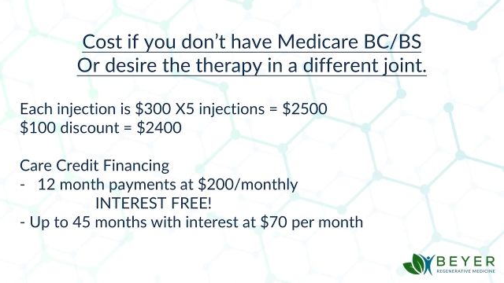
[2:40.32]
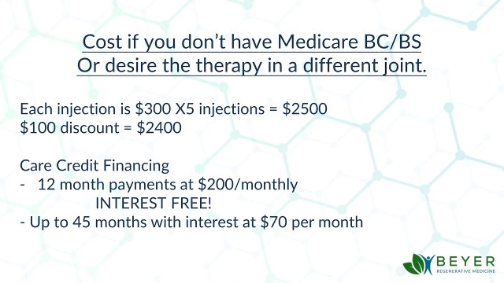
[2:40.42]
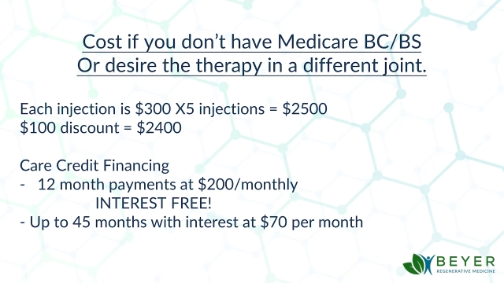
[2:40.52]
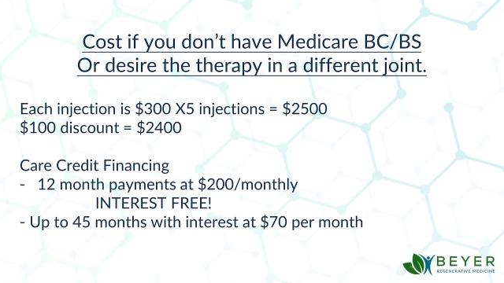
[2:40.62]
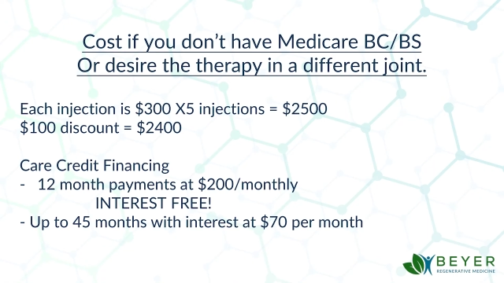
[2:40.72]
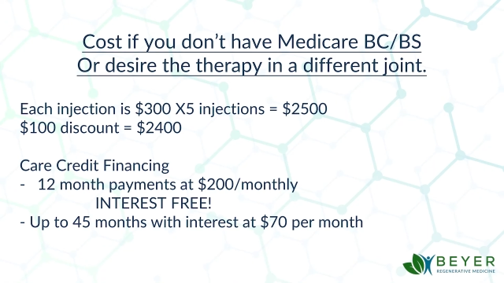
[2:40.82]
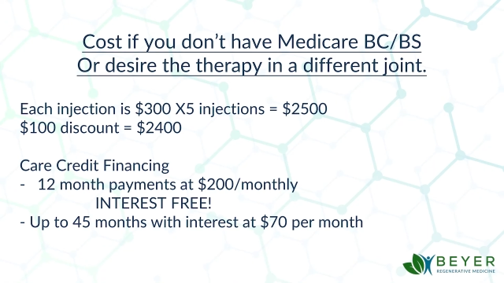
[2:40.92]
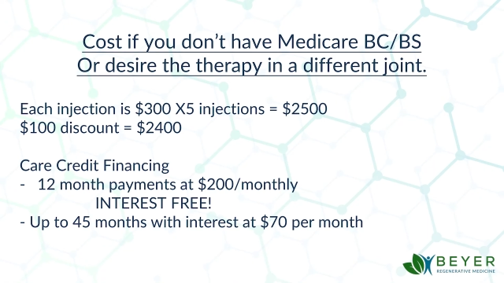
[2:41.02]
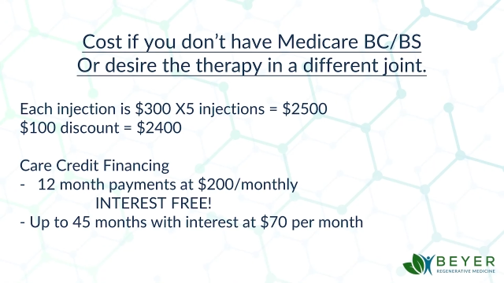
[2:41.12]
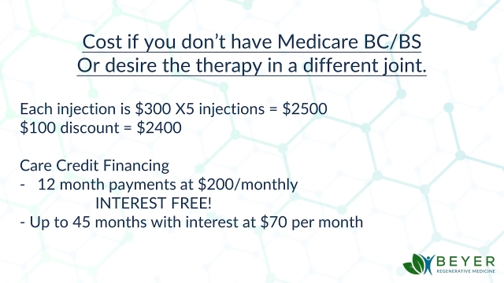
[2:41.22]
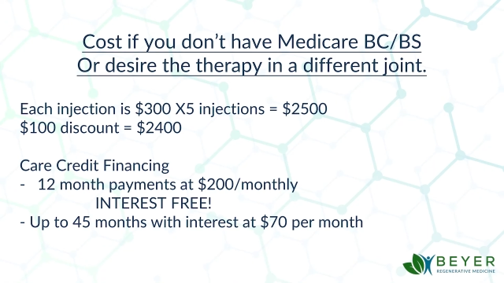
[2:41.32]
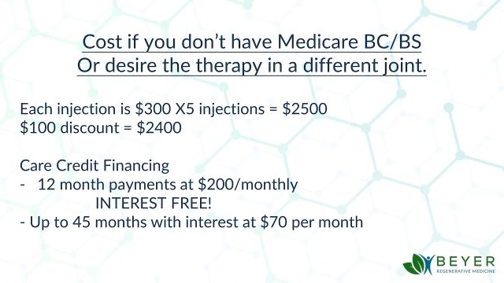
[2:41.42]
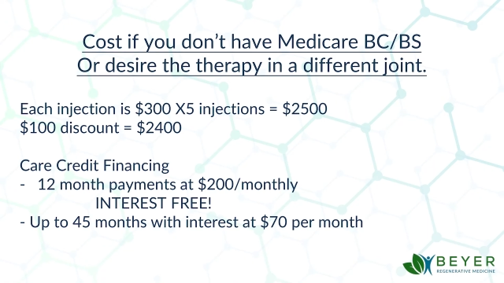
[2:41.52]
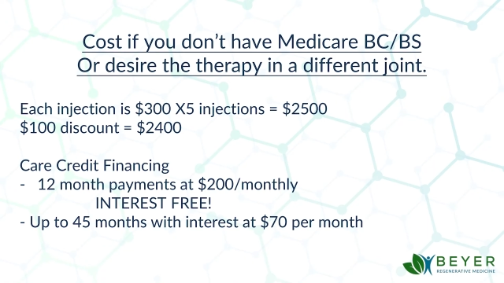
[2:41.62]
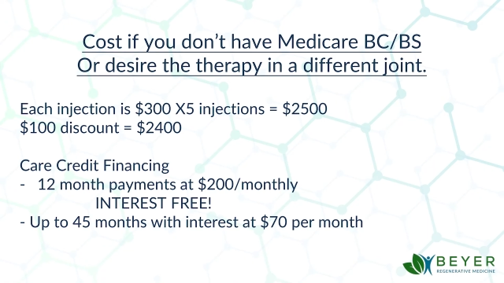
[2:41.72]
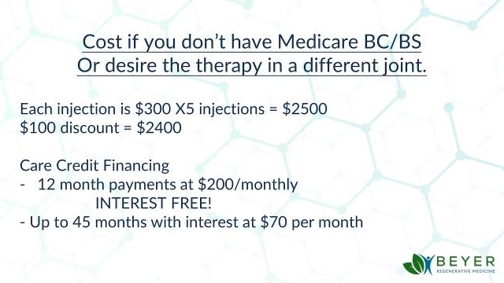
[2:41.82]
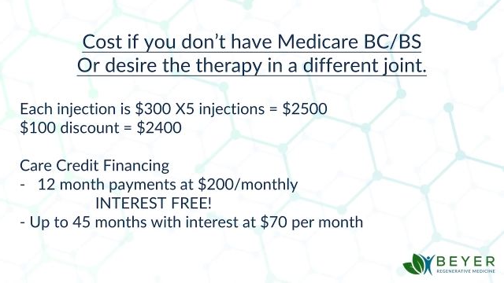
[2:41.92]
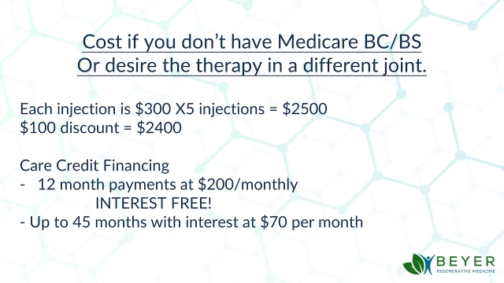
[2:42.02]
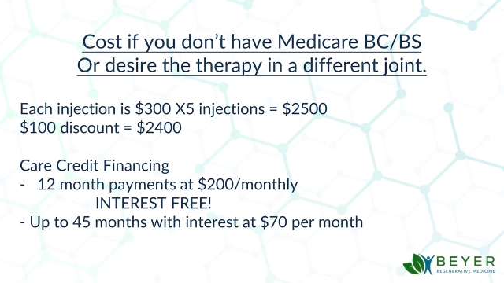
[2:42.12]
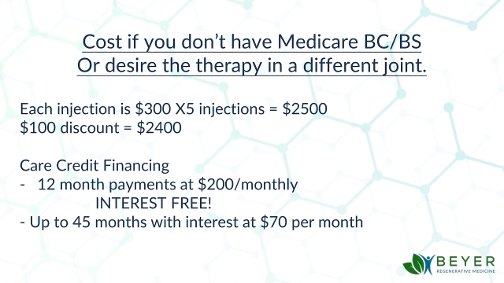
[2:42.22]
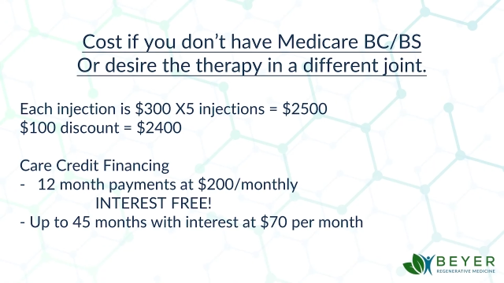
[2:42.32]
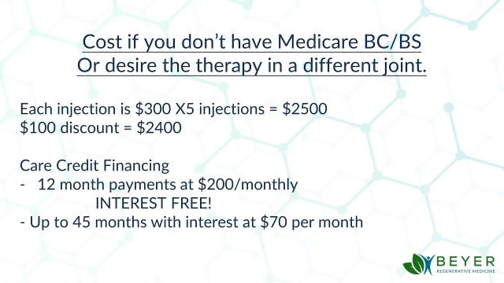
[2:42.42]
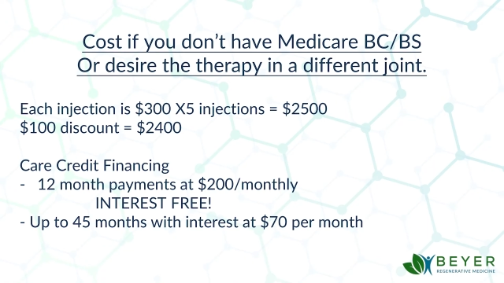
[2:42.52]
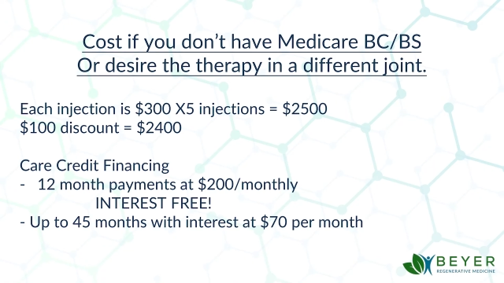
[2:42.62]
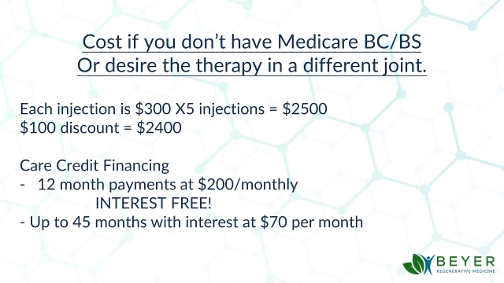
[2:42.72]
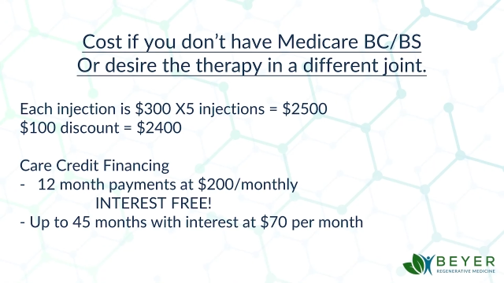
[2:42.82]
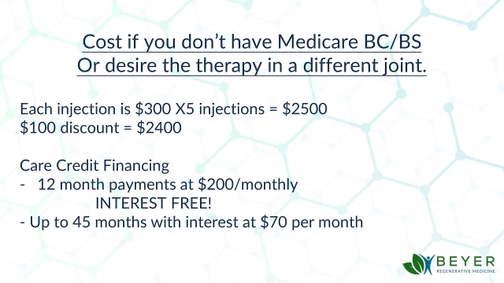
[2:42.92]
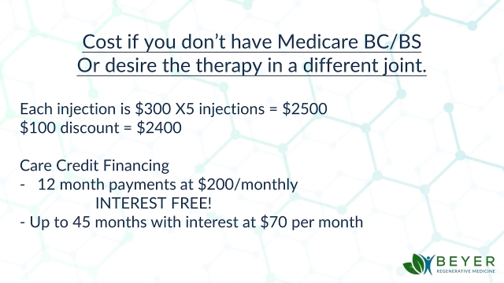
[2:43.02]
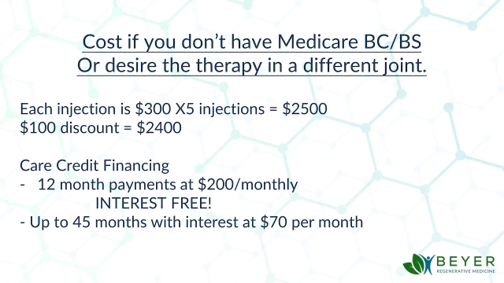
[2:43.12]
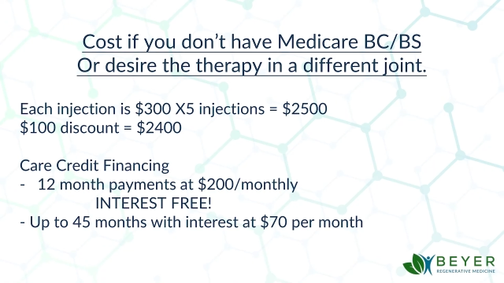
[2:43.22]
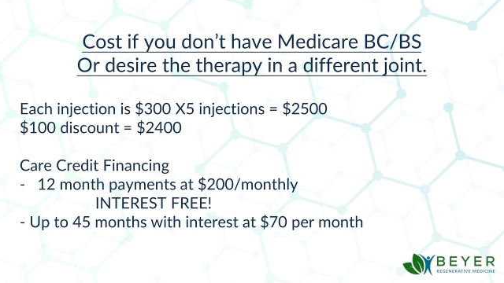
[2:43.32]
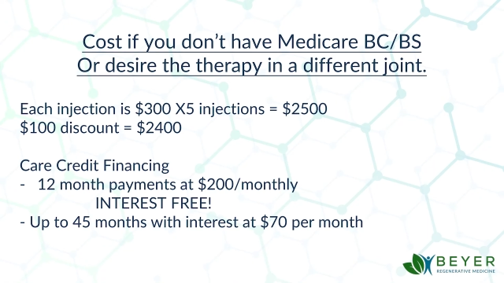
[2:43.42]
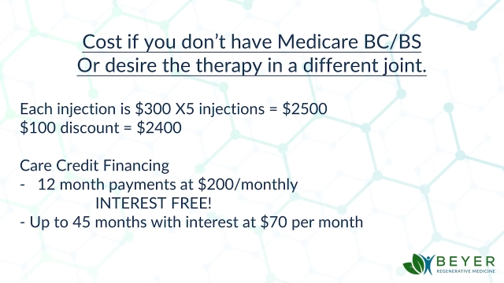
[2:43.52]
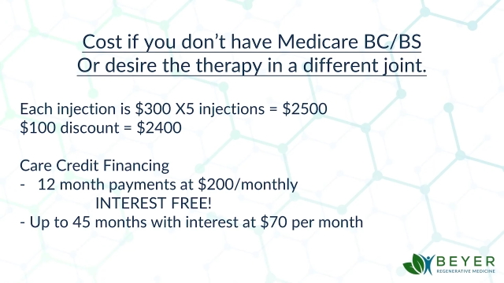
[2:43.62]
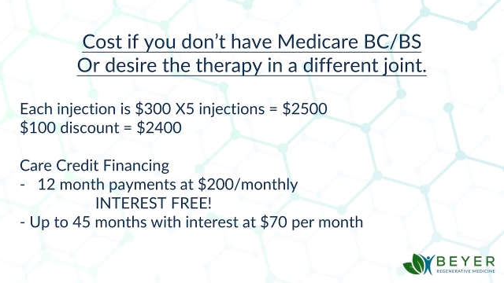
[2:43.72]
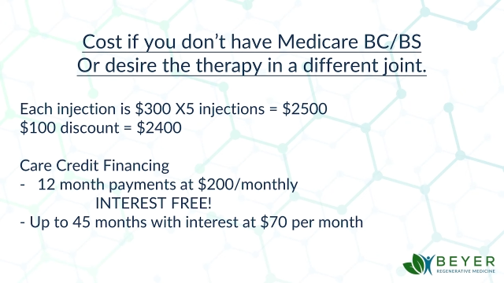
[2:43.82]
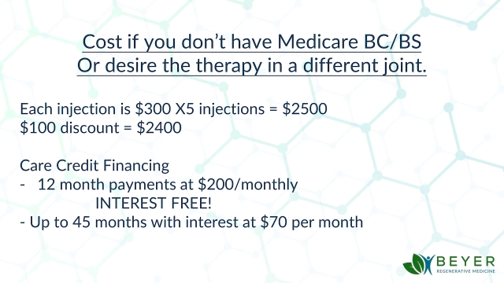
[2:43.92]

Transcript: No face is visible, so there are no lips to read.